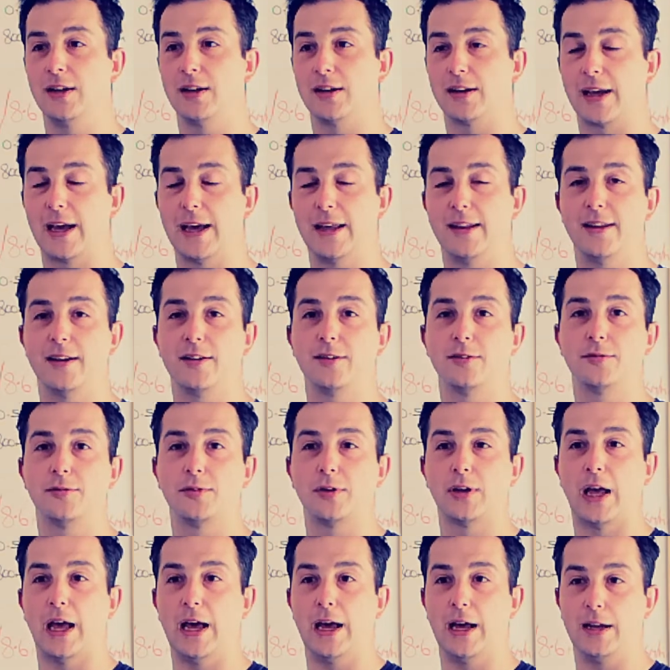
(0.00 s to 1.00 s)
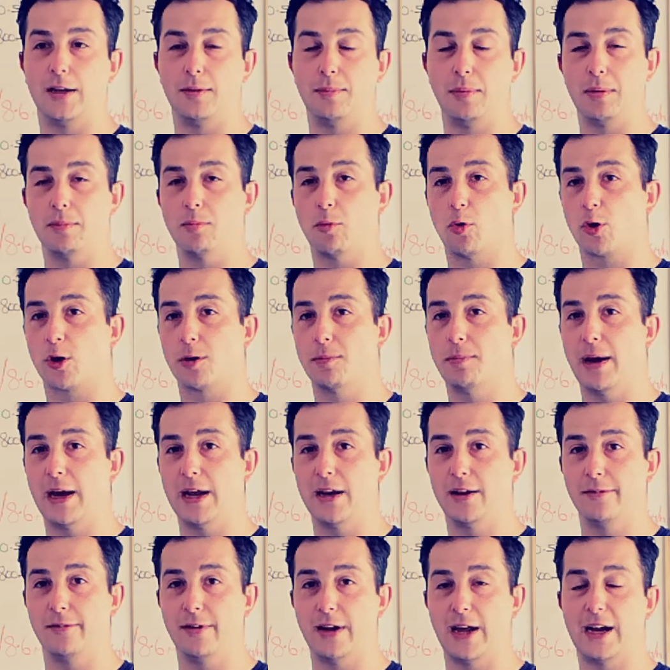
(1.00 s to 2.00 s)
to get in there to be more
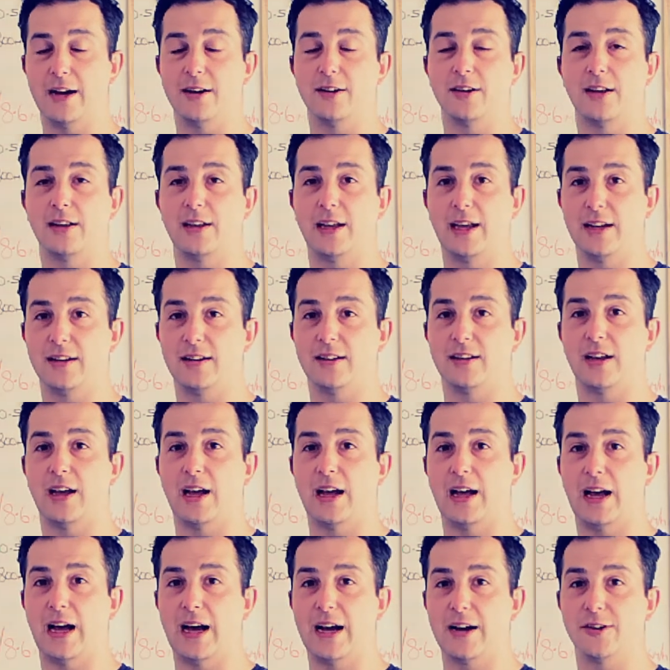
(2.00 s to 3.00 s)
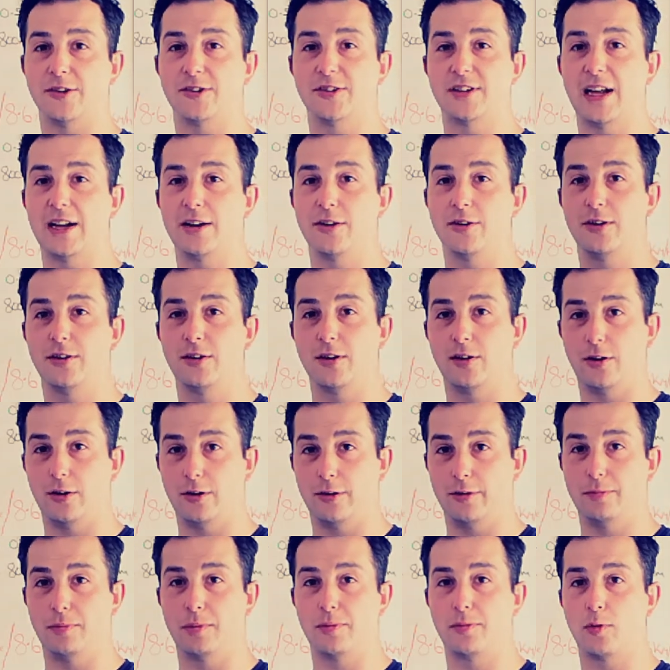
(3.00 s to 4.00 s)
competitive and hit a higher standard
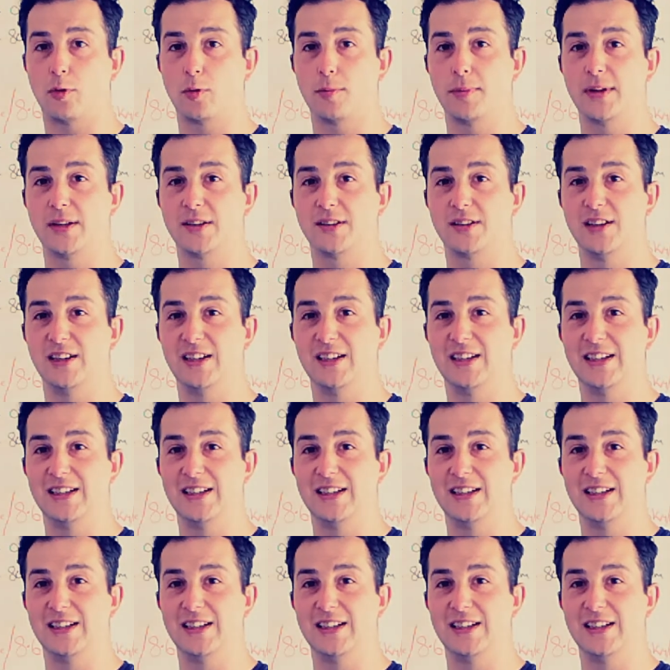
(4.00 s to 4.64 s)
of performance.